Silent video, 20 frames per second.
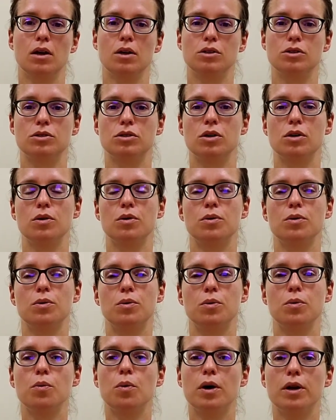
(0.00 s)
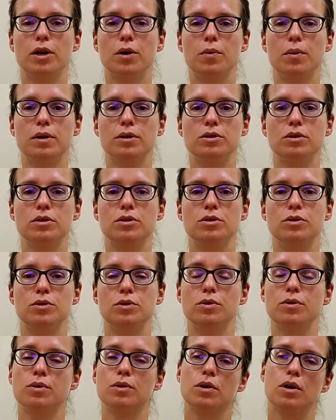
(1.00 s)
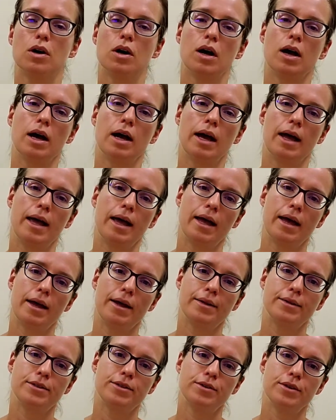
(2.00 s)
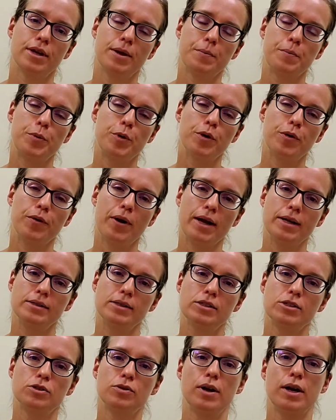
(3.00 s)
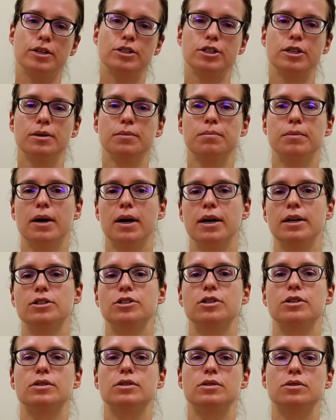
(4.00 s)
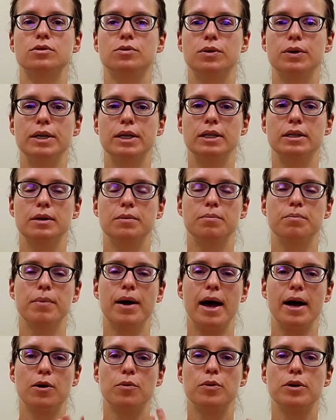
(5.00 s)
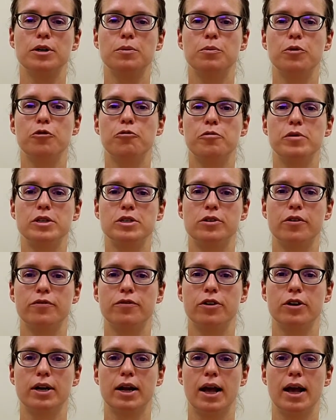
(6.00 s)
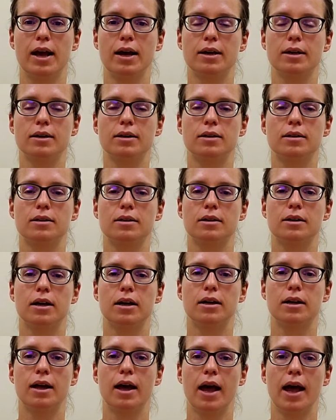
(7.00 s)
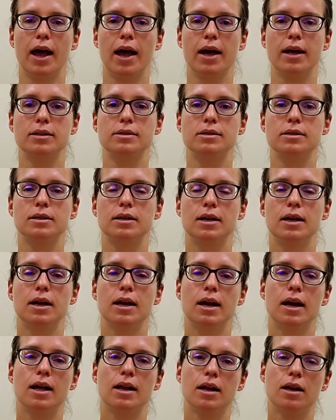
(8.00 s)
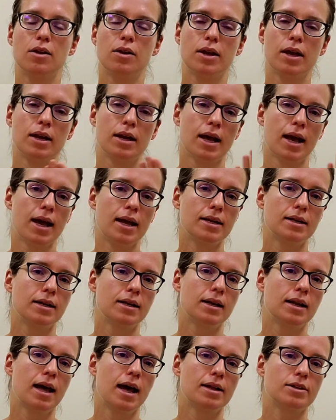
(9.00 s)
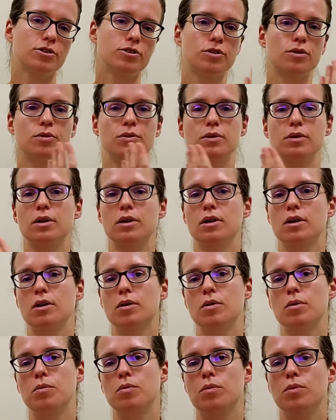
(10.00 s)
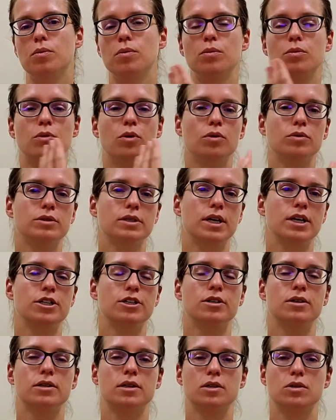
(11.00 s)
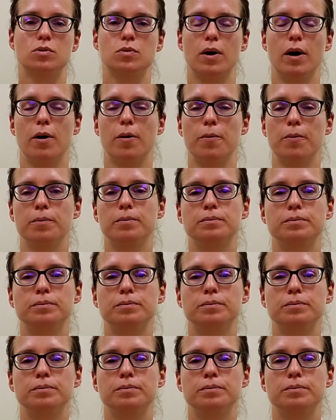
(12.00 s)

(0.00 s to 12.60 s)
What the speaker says: So what you want to do, and you can progress the stretching by just doing the backward movements of your neck and head, and then you can add lateral rotation as well.